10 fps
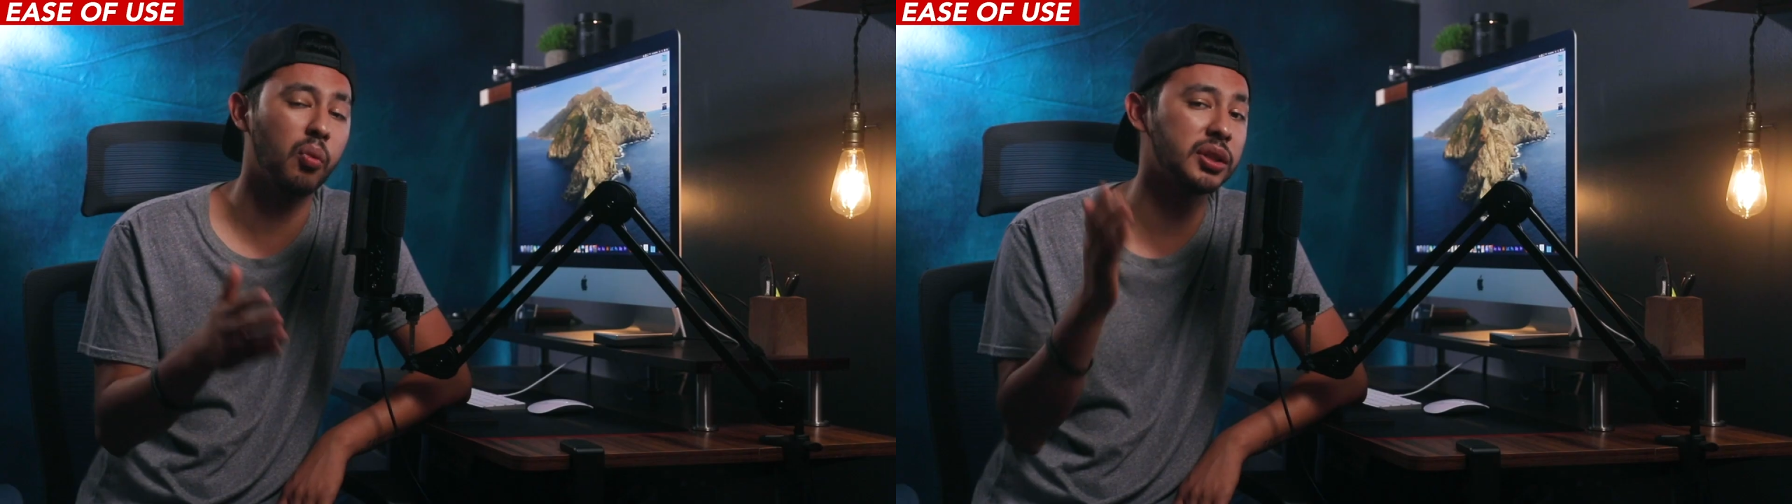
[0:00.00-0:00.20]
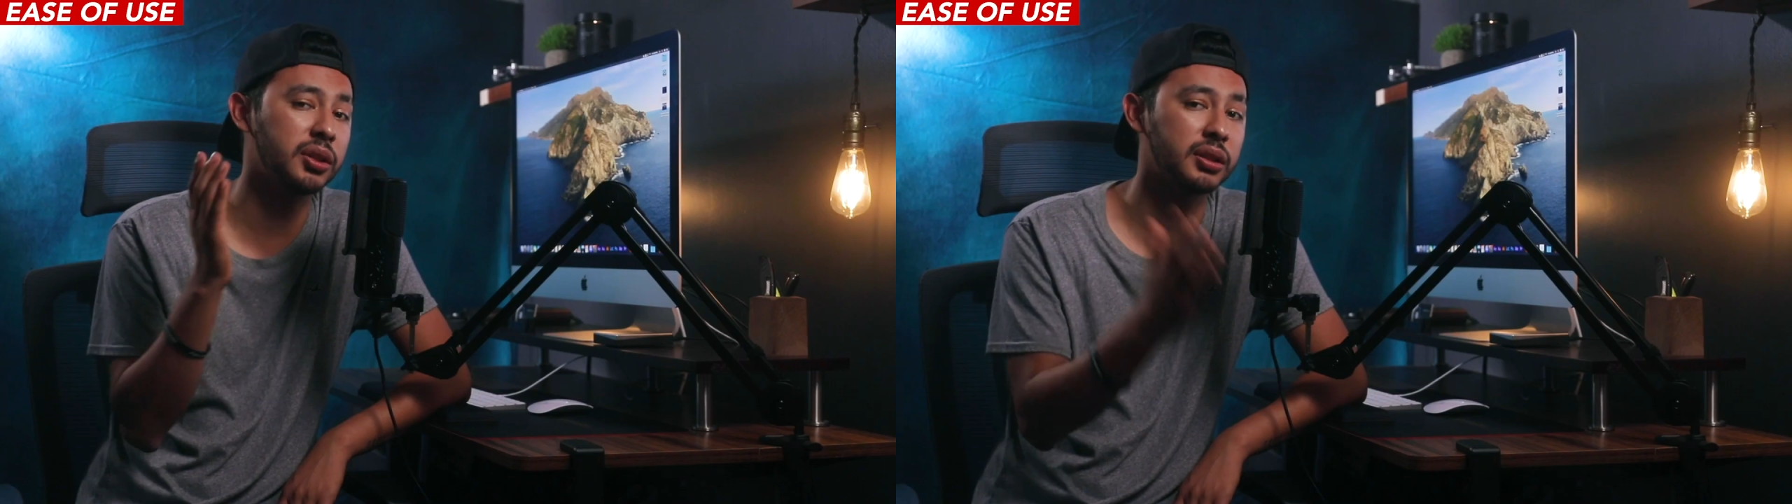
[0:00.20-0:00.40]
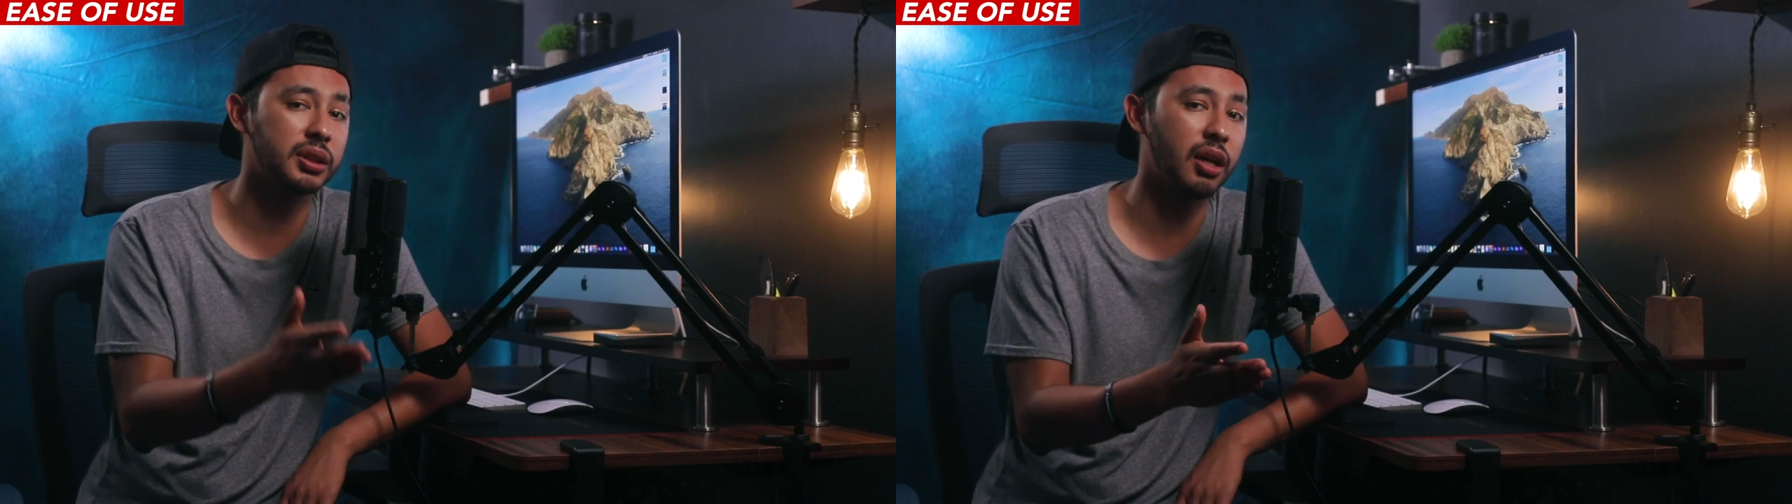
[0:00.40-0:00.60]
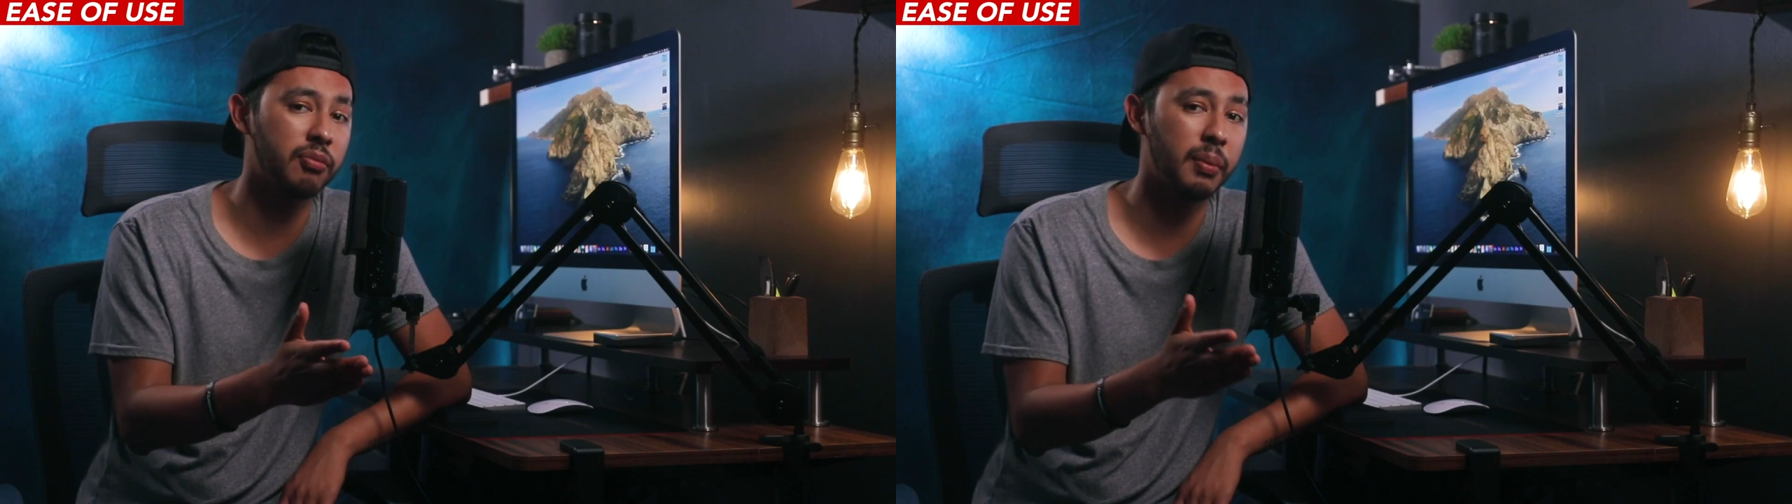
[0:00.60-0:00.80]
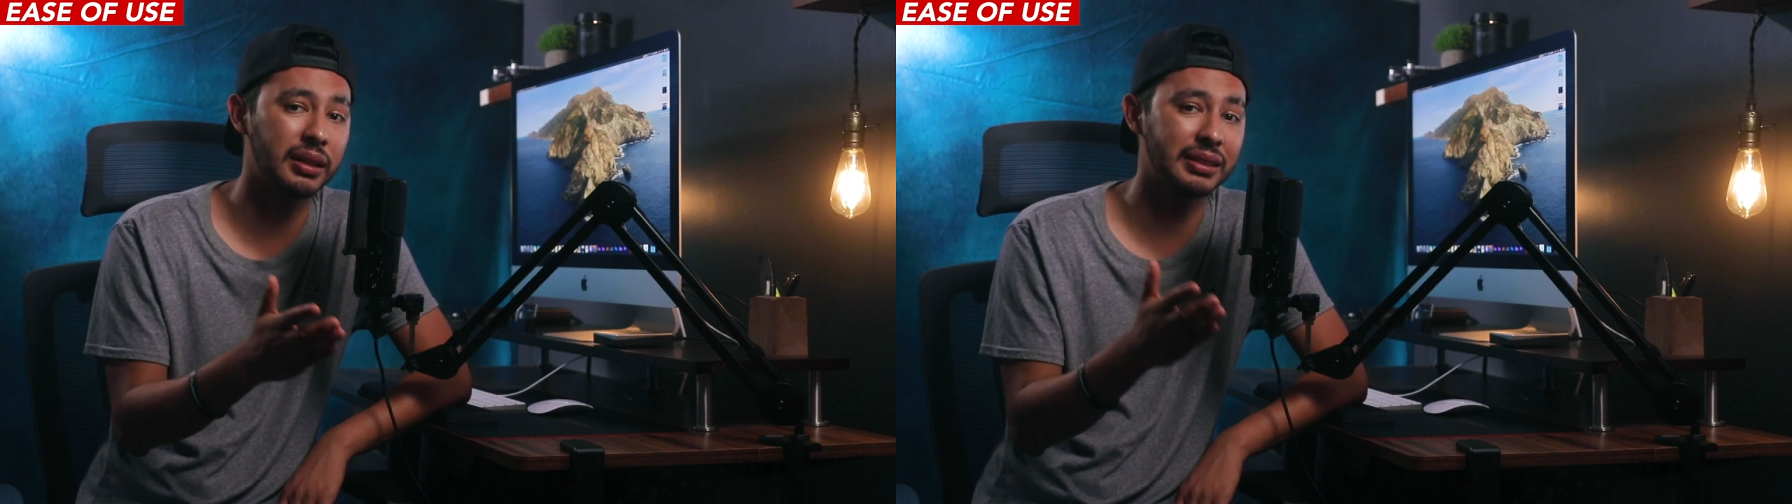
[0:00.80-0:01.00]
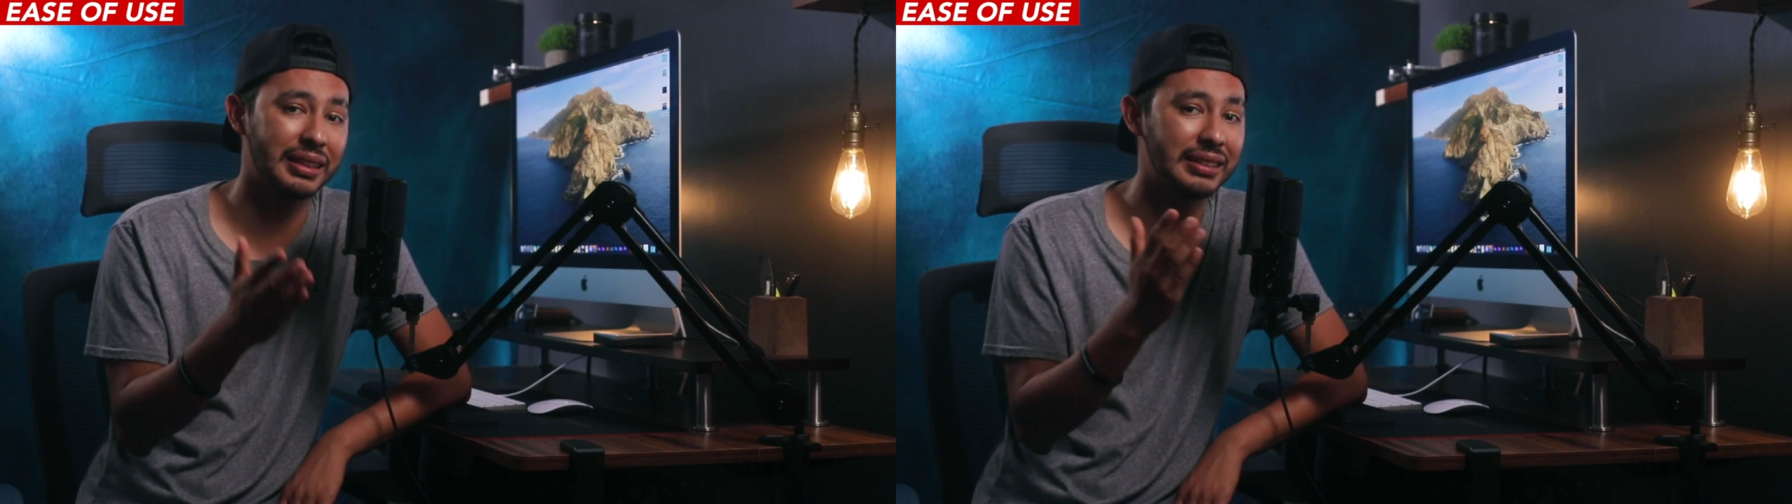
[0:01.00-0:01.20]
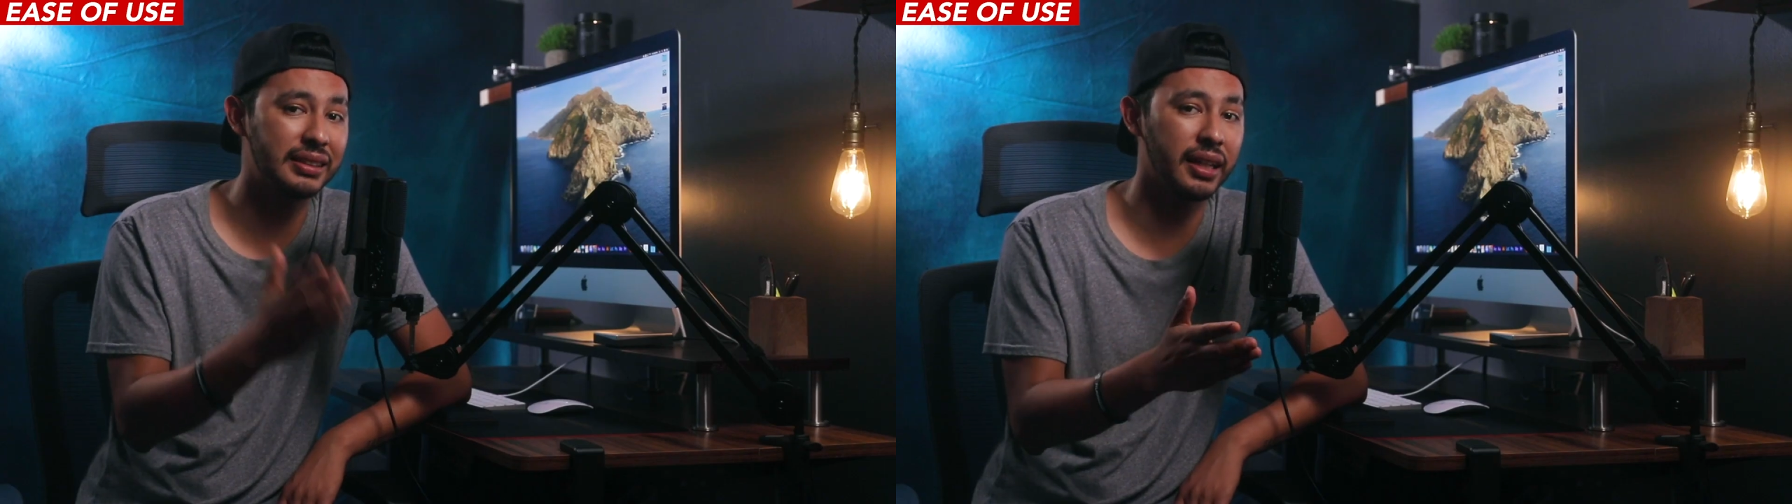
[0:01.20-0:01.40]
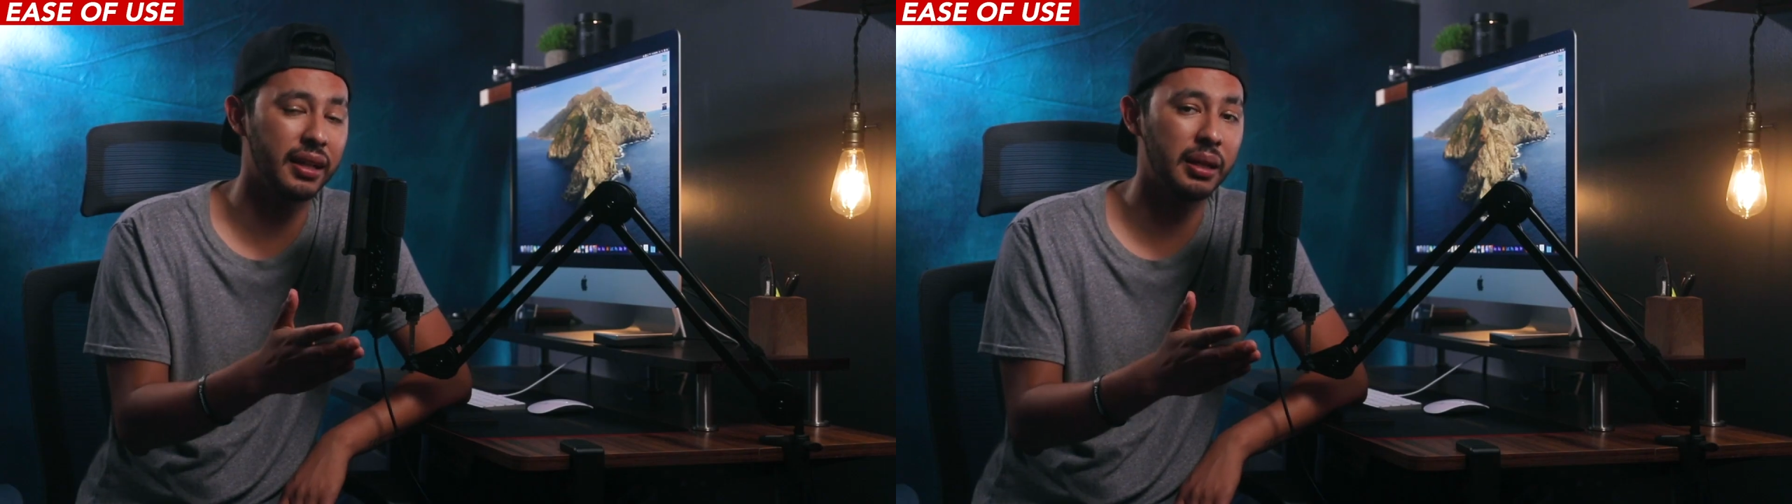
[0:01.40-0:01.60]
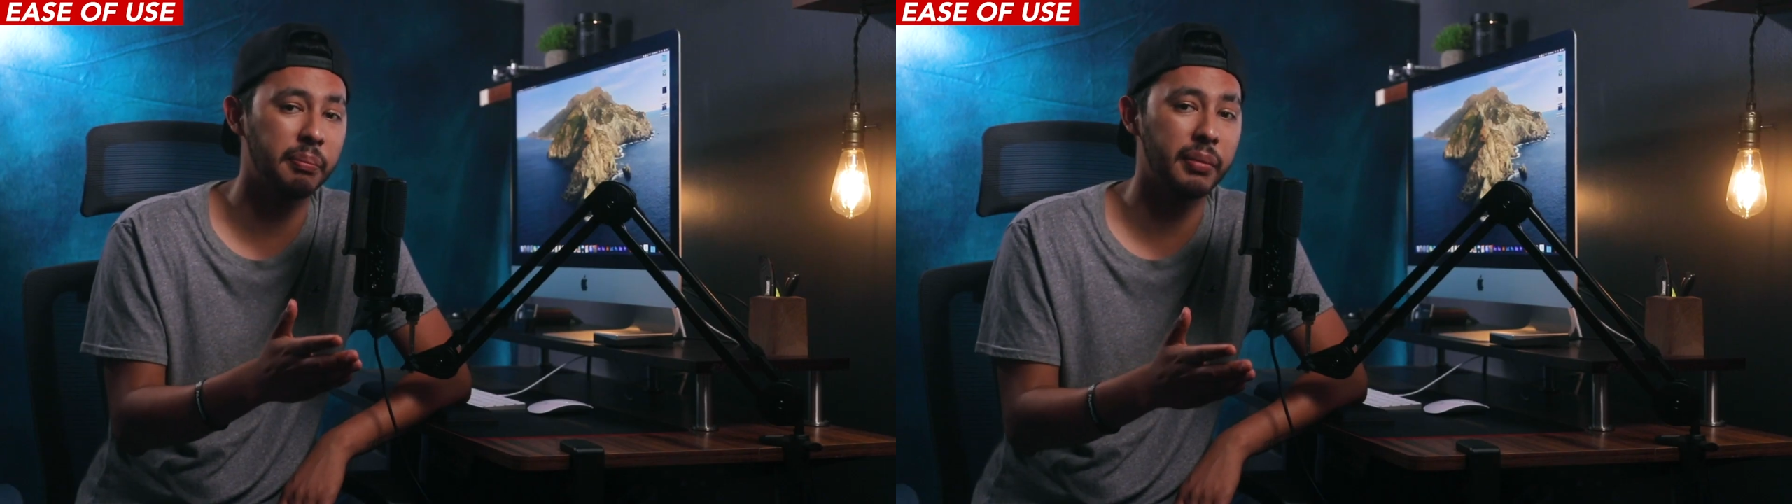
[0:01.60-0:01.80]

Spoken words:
once your softbox is set up,